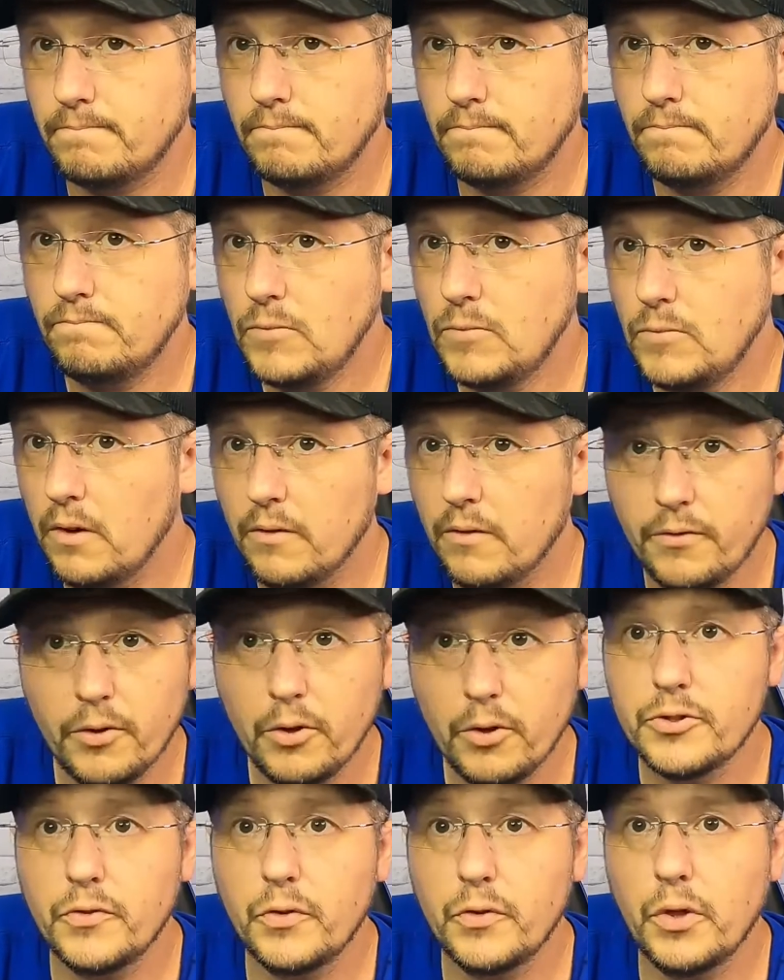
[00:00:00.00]
For those of
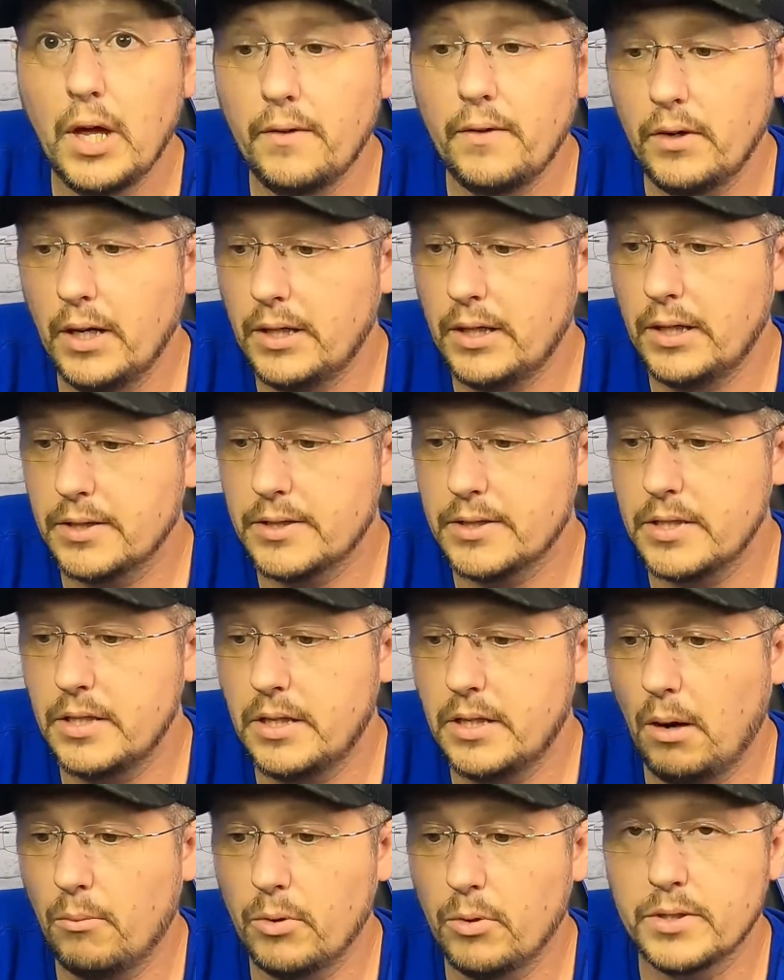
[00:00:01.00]
you that have Nikon Z
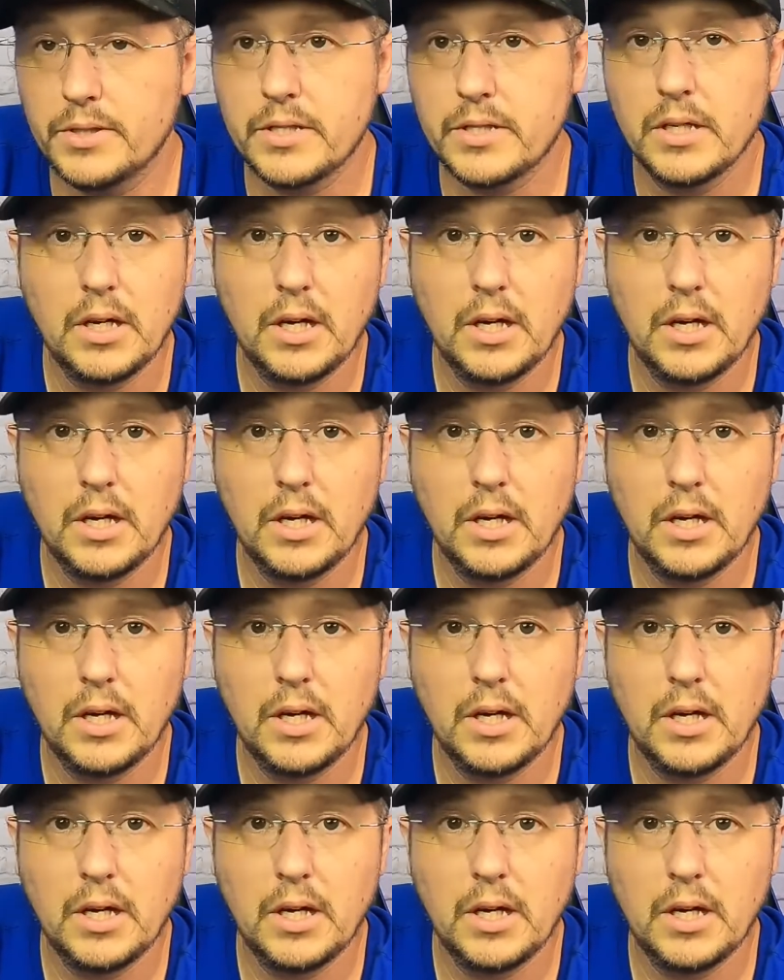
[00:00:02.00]
cameras,